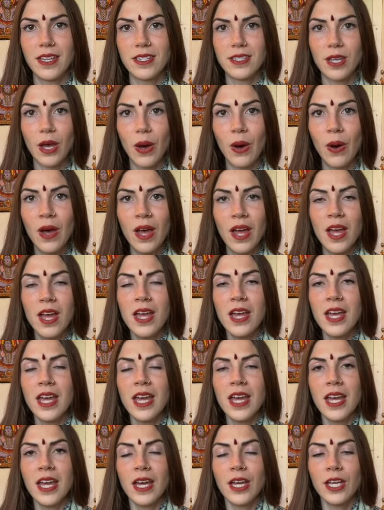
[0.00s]
So,
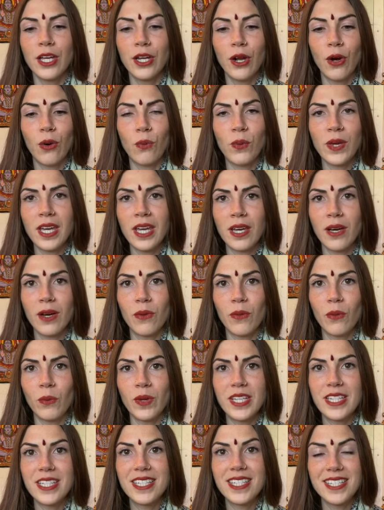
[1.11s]
you know, we
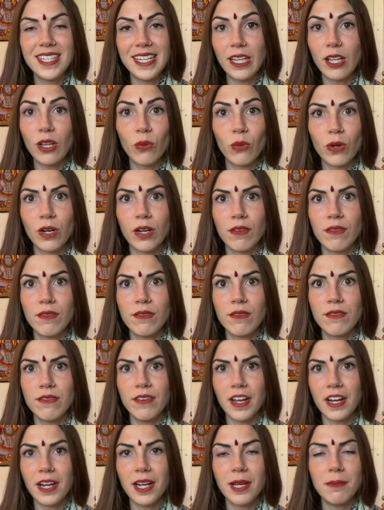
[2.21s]
we still were
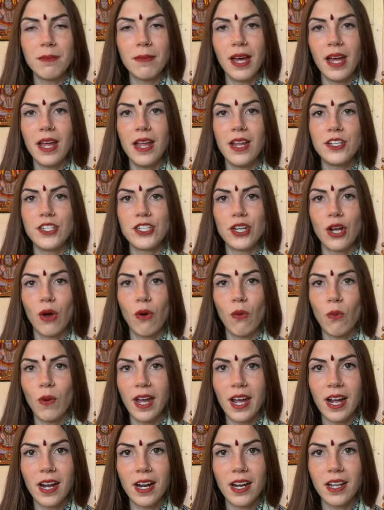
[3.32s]
very much
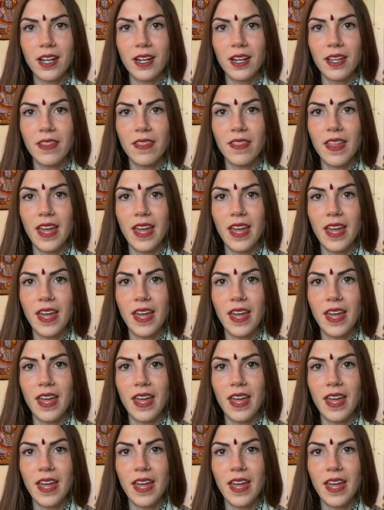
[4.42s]
aware